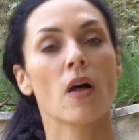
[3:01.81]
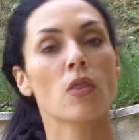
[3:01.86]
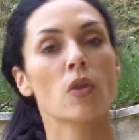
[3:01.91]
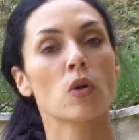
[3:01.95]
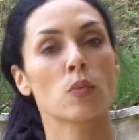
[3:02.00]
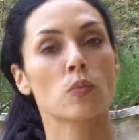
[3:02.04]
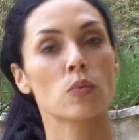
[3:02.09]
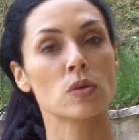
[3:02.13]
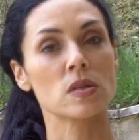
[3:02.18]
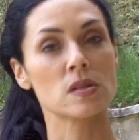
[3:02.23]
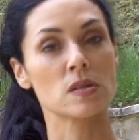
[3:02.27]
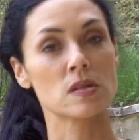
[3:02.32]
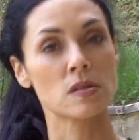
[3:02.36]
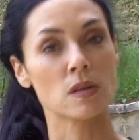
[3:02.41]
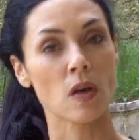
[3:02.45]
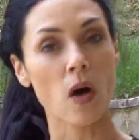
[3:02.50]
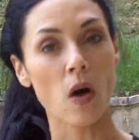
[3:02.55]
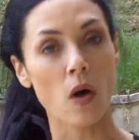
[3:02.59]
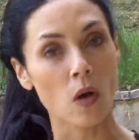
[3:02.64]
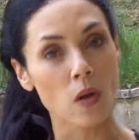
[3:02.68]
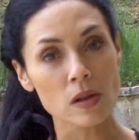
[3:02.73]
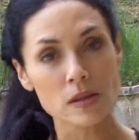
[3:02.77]
on the
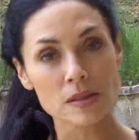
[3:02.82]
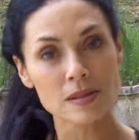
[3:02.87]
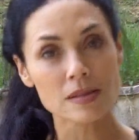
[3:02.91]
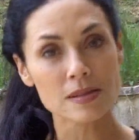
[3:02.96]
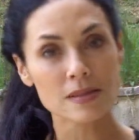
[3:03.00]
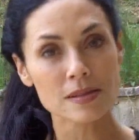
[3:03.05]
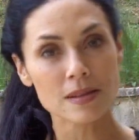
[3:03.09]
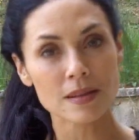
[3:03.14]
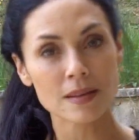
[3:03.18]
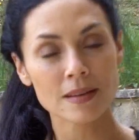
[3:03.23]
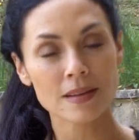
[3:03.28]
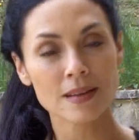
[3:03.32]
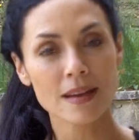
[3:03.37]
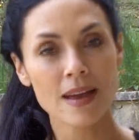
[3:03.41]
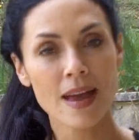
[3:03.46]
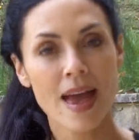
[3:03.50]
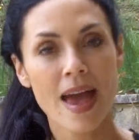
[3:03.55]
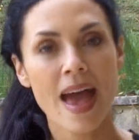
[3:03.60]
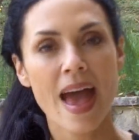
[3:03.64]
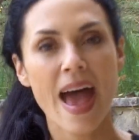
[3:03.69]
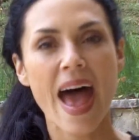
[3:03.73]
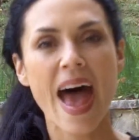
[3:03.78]
results
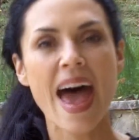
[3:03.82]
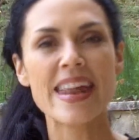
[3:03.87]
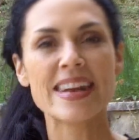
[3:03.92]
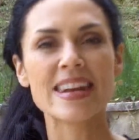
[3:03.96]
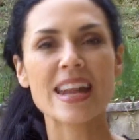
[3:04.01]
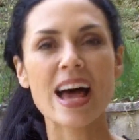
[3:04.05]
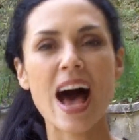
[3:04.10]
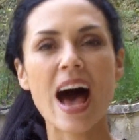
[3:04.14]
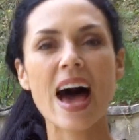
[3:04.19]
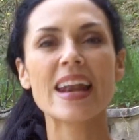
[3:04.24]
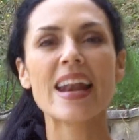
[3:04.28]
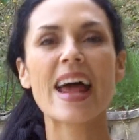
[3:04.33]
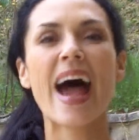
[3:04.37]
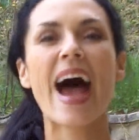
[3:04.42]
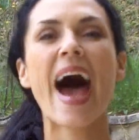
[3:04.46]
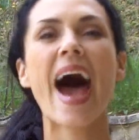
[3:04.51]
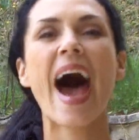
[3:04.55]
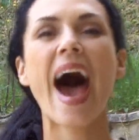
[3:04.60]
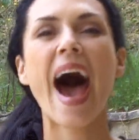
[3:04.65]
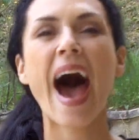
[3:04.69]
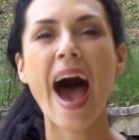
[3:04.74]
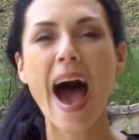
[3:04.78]
and not
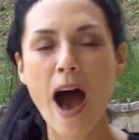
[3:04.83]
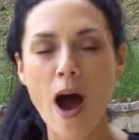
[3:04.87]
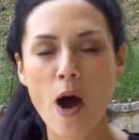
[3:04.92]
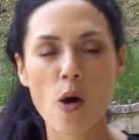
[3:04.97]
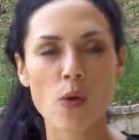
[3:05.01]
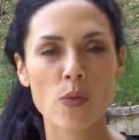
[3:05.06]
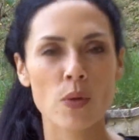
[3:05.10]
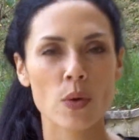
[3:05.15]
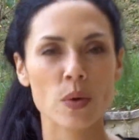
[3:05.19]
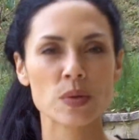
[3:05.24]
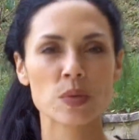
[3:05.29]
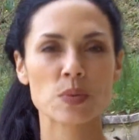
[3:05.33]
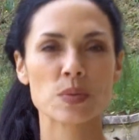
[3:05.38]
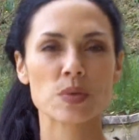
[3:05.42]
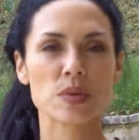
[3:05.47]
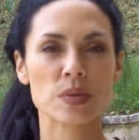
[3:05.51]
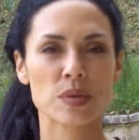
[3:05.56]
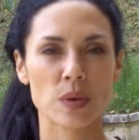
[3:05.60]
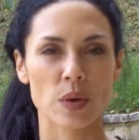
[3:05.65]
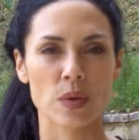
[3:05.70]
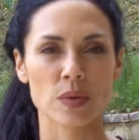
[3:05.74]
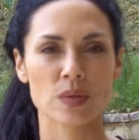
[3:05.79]
how those
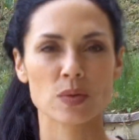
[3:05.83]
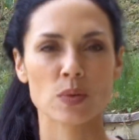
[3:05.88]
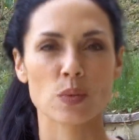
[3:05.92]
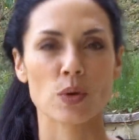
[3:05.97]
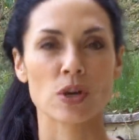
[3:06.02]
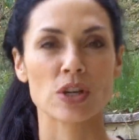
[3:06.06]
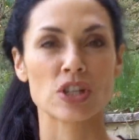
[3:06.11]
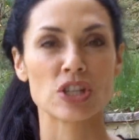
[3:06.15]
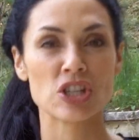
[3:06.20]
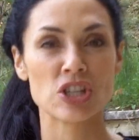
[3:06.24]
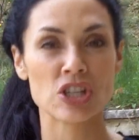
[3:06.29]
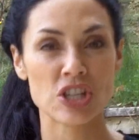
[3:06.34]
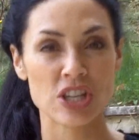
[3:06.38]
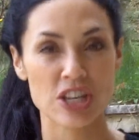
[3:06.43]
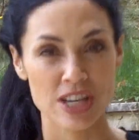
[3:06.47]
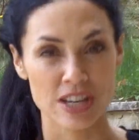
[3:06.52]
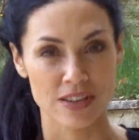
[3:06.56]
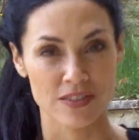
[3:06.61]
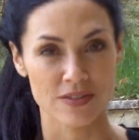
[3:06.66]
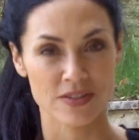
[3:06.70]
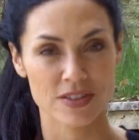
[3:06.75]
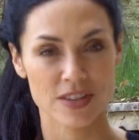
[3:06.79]
results were
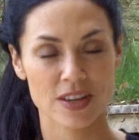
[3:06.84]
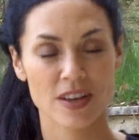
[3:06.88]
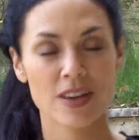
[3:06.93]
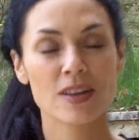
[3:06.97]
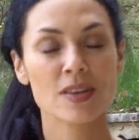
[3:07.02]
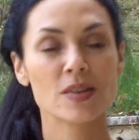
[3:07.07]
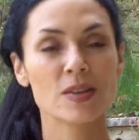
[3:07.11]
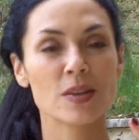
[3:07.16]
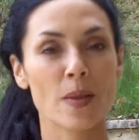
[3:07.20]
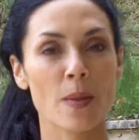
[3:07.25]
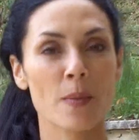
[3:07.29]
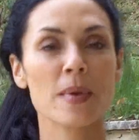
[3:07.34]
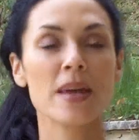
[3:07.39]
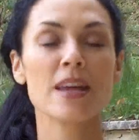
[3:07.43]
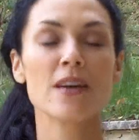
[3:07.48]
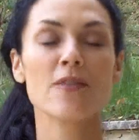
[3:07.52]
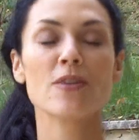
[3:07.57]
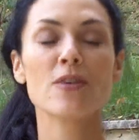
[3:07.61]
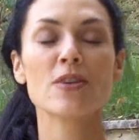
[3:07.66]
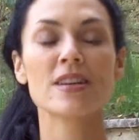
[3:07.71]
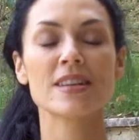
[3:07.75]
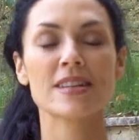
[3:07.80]
achieved. So let me
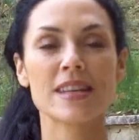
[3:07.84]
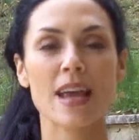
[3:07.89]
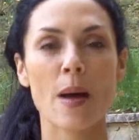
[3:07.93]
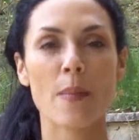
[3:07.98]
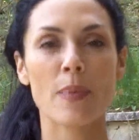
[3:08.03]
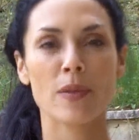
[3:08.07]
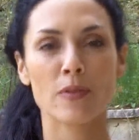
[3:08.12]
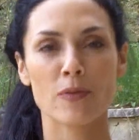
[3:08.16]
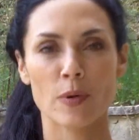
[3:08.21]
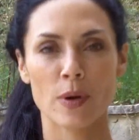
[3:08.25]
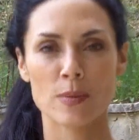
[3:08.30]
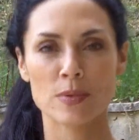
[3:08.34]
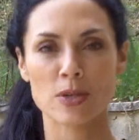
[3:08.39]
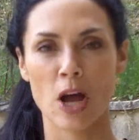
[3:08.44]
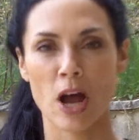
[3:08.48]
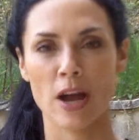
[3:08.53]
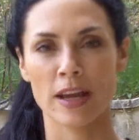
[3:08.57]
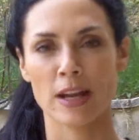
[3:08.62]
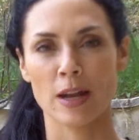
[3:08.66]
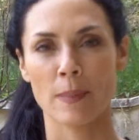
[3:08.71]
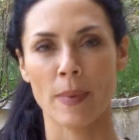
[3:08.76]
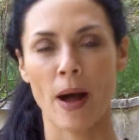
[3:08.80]
give you an example of what I'm
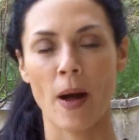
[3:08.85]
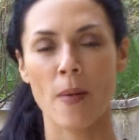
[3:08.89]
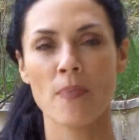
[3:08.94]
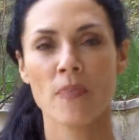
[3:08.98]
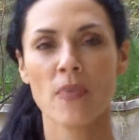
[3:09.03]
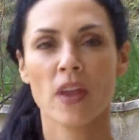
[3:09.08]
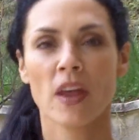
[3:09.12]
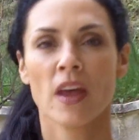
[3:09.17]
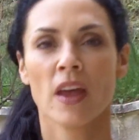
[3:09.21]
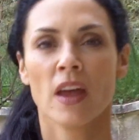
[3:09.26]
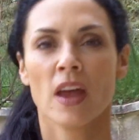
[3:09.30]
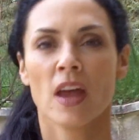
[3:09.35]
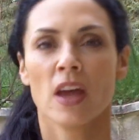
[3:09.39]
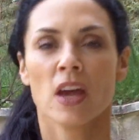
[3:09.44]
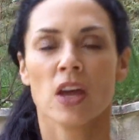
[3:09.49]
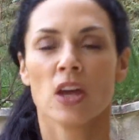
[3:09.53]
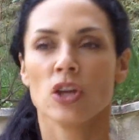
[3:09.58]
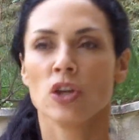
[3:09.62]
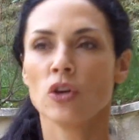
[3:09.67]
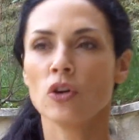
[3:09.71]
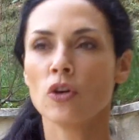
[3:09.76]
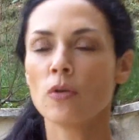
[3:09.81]
talking about.
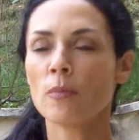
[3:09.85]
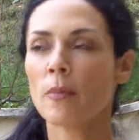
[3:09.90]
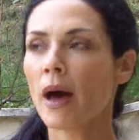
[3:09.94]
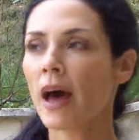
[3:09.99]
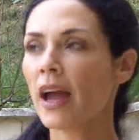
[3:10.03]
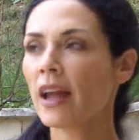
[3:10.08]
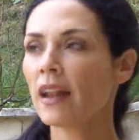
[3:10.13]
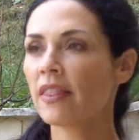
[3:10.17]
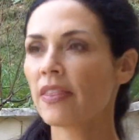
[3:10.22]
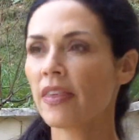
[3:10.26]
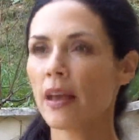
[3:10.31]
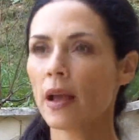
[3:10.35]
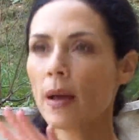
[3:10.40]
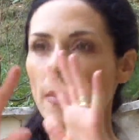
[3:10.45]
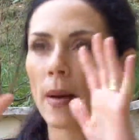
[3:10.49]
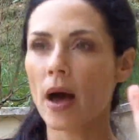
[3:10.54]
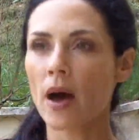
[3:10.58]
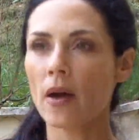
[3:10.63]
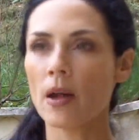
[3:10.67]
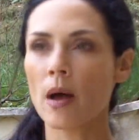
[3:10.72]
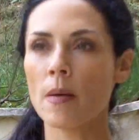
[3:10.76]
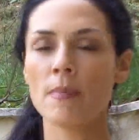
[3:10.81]
You might think
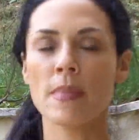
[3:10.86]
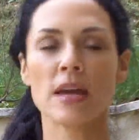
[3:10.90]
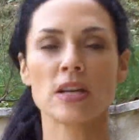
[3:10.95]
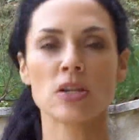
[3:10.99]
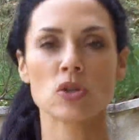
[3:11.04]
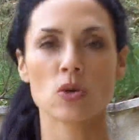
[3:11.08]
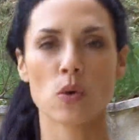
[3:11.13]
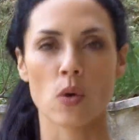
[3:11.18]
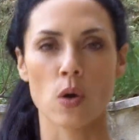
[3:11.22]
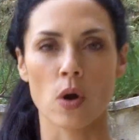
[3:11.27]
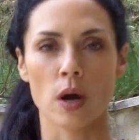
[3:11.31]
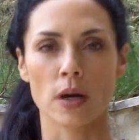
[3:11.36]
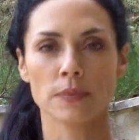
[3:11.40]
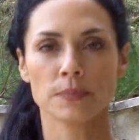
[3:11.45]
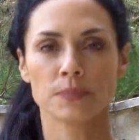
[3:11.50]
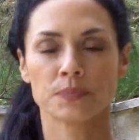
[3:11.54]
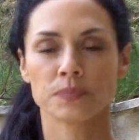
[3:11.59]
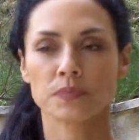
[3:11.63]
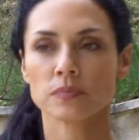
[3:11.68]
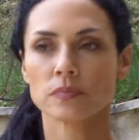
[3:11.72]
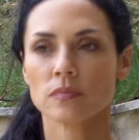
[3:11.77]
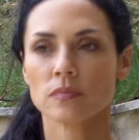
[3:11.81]
about a mentor